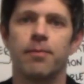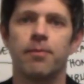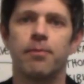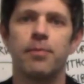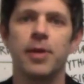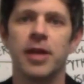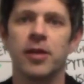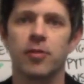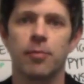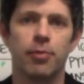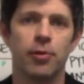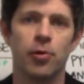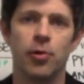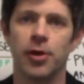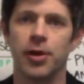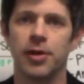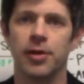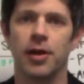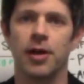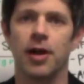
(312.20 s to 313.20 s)
being
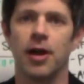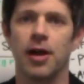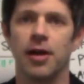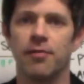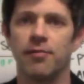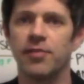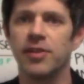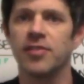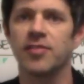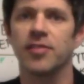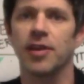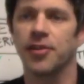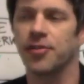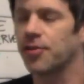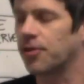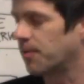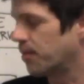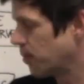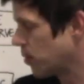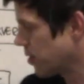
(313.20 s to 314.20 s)
deployed on
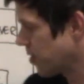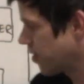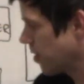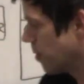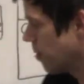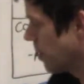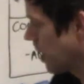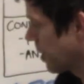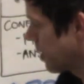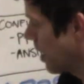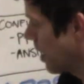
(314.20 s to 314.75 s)
vCenter or something like